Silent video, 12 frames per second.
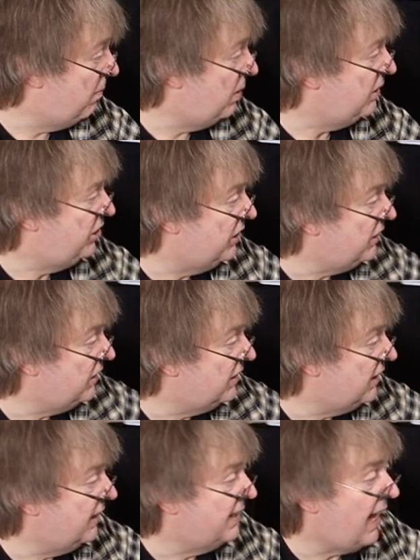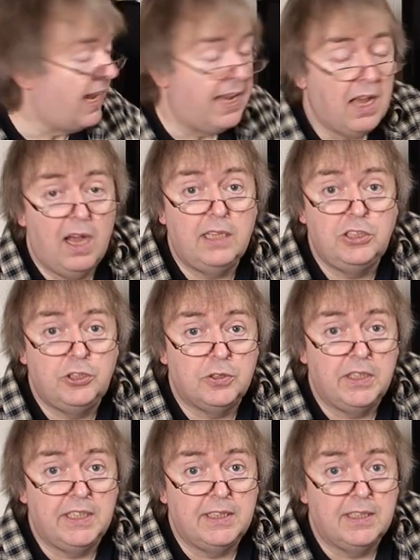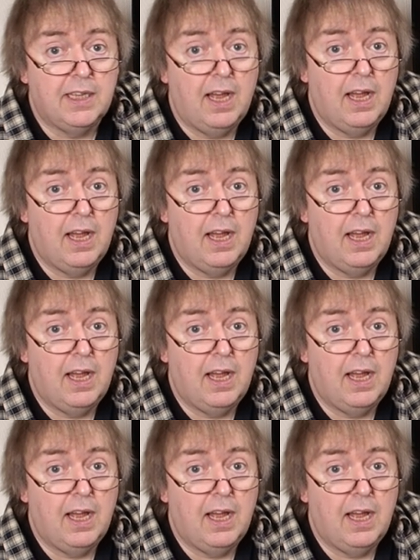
but just a day I enjoyed.